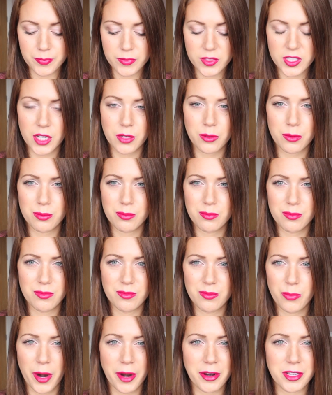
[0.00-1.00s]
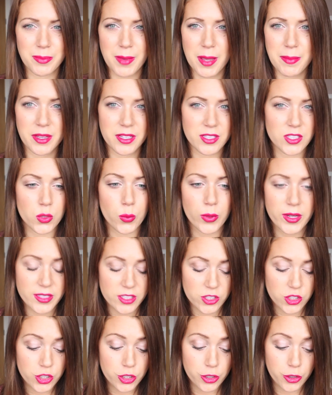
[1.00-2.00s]
So whereas maybe a
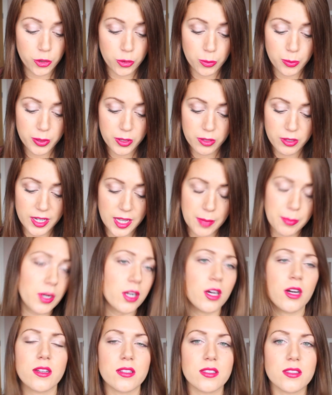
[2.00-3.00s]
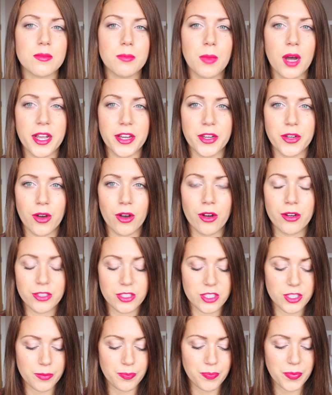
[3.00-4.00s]
squeezy tube lip gloss might
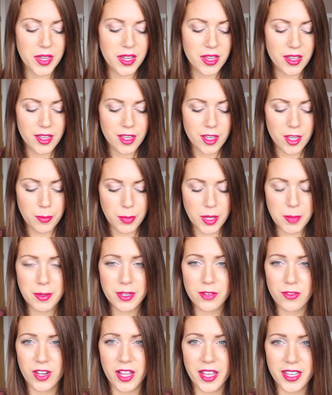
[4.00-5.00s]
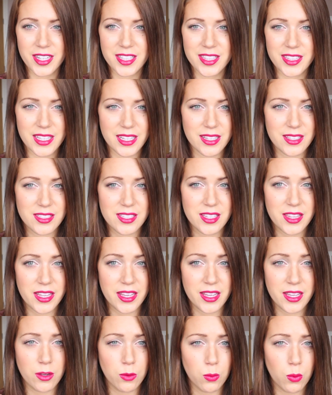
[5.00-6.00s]
not. People have likened these to
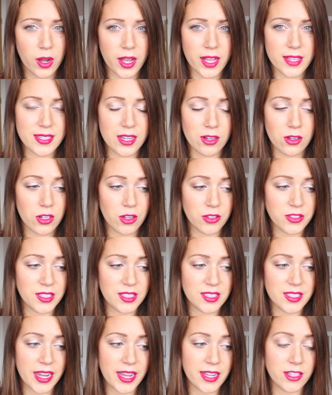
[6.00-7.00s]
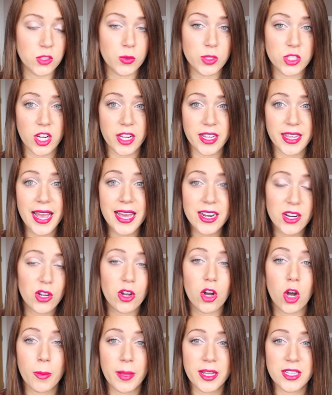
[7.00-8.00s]
the YSL glossy stains, which I
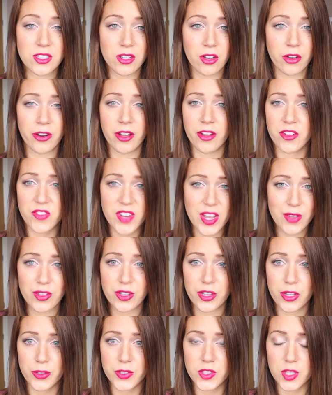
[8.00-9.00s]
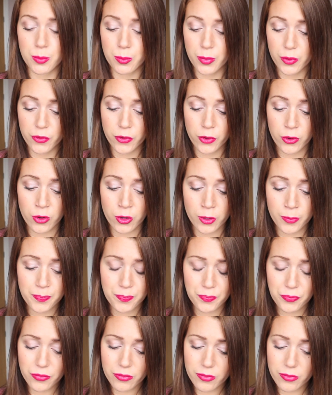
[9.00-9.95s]
cannot comment on. I've never used them before.